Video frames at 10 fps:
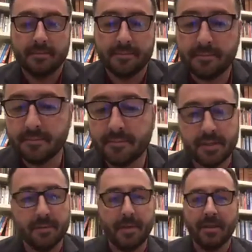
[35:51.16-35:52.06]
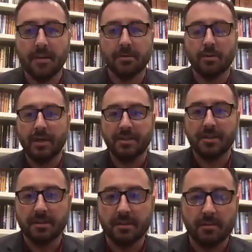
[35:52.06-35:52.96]
Submit those
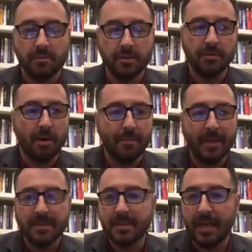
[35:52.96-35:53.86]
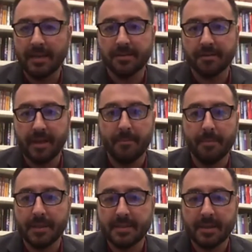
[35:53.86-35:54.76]
questions. We'll do our best to answer them.
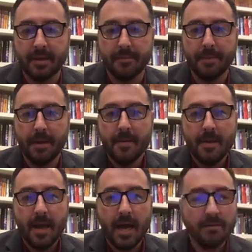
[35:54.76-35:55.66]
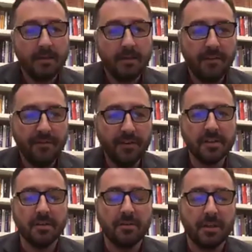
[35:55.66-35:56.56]
But I'll first
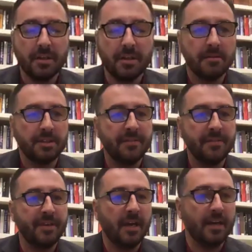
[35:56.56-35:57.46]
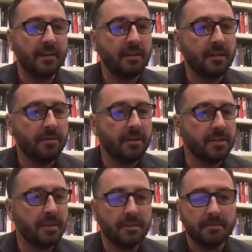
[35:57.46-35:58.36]
go to Jen Viana. There's
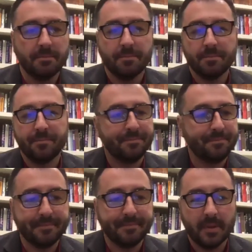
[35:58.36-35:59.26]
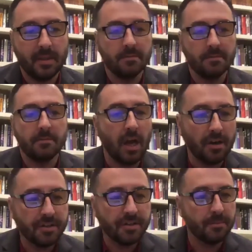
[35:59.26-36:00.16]
a large
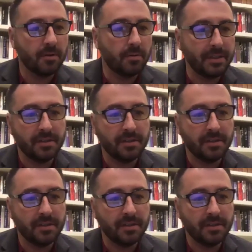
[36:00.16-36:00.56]
number of questions